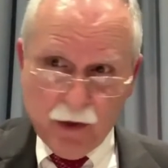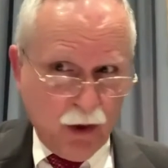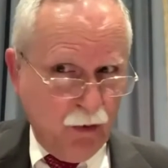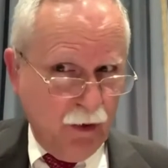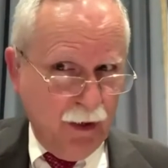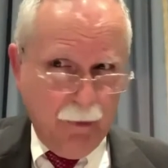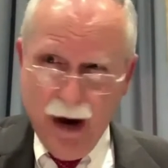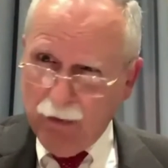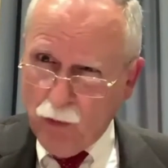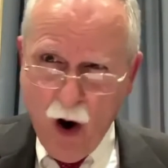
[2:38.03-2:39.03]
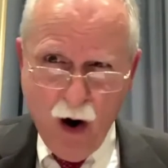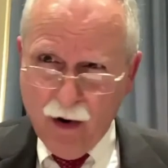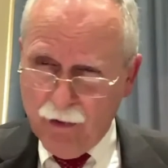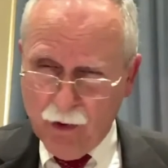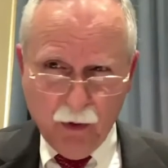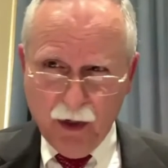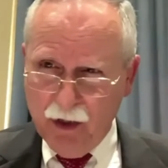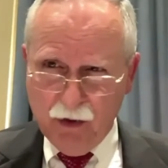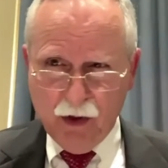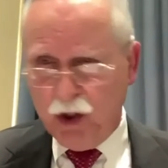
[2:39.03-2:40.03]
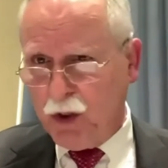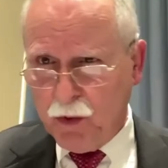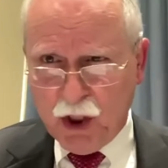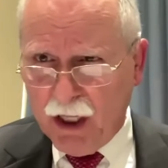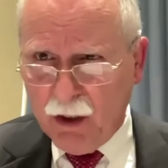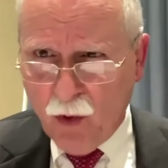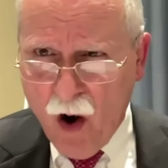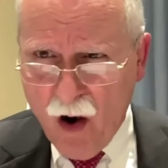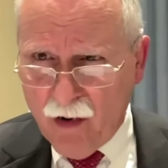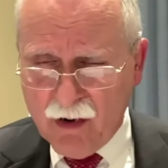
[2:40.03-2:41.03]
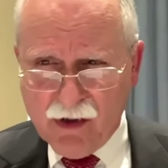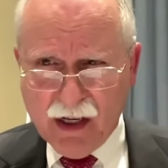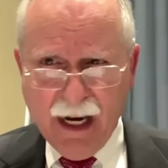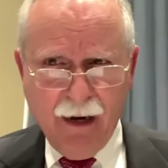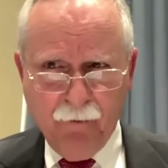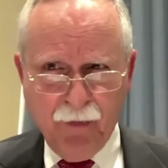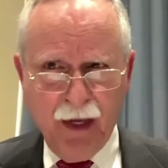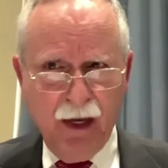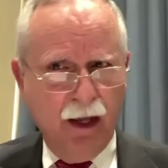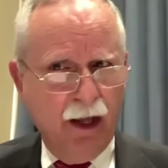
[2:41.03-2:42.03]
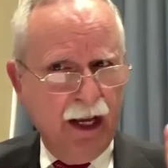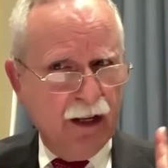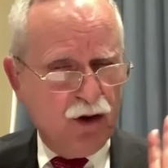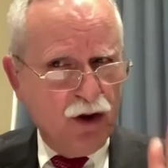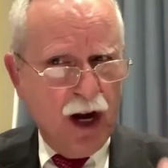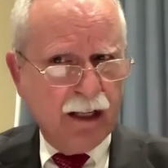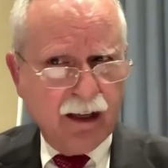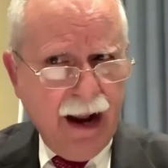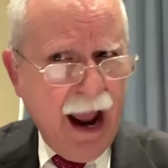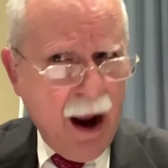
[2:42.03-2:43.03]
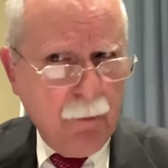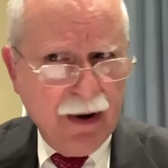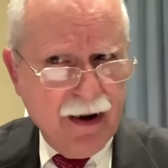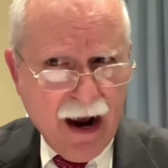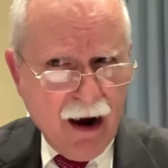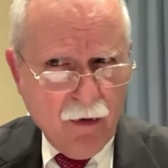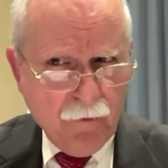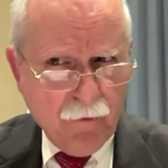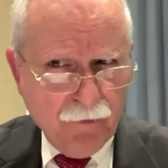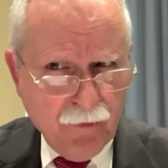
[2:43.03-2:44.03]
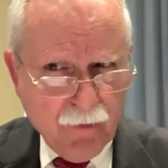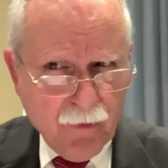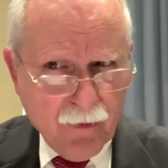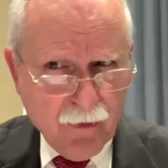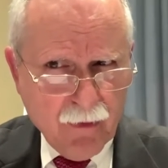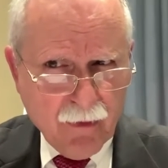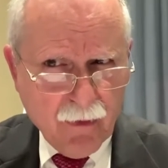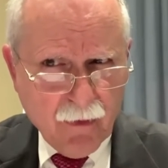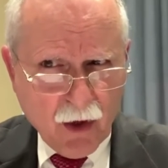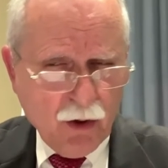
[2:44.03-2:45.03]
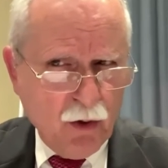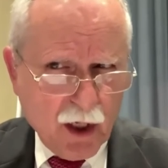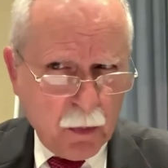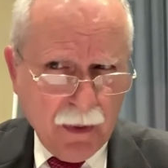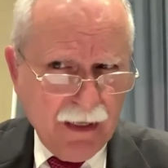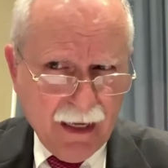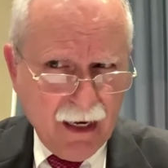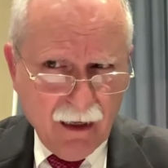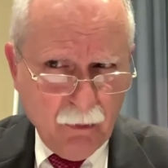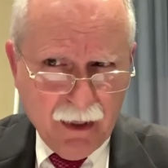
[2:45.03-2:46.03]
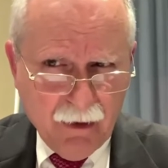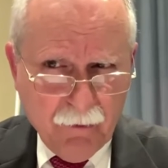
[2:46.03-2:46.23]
So am I wrong, or was she wrong on saying it's not going to happen now? Can you explain that a little bit?